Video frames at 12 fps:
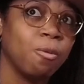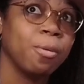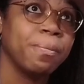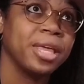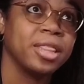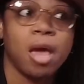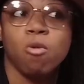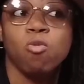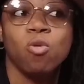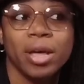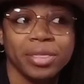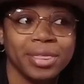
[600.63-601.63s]
would be that
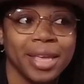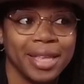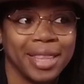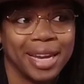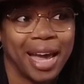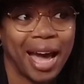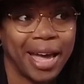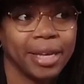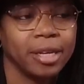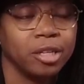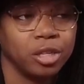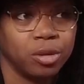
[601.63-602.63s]
one thing that I
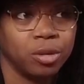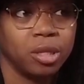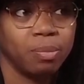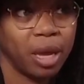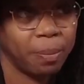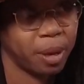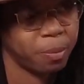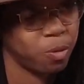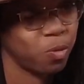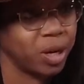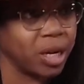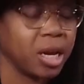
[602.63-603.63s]
could do to make people
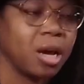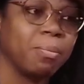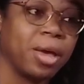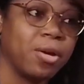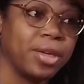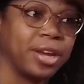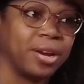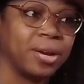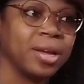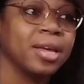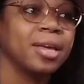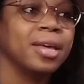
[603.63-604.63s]
want to come out here.